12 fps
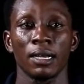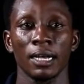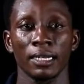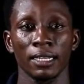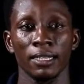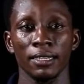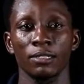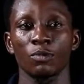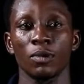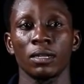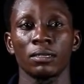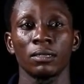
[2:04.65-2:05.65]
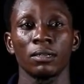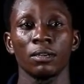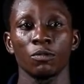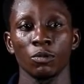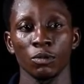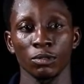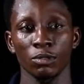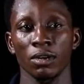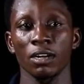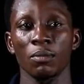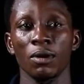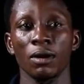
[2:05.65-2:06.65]
Under this one, we will talk
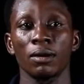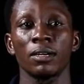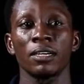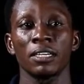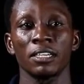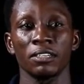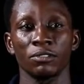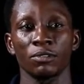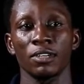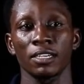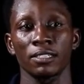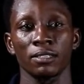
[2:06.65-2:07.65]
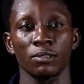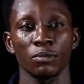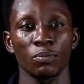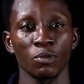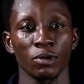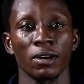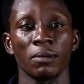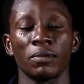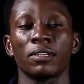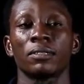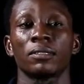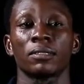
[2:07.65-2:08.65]
about Introduction to
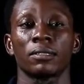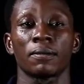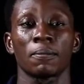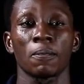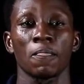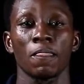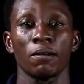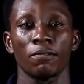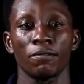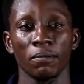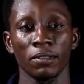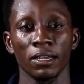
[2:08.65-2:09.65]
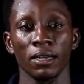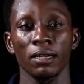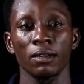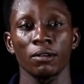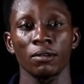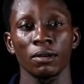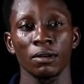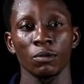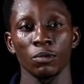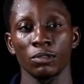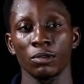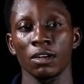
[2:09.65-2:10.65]
Programming. From there,
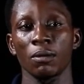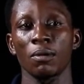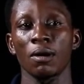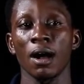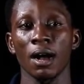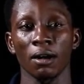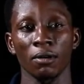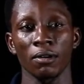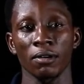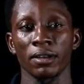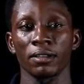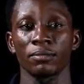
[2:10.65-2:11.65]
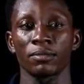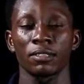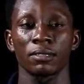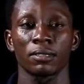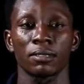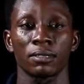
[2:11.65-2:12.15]
we talk about algorithms.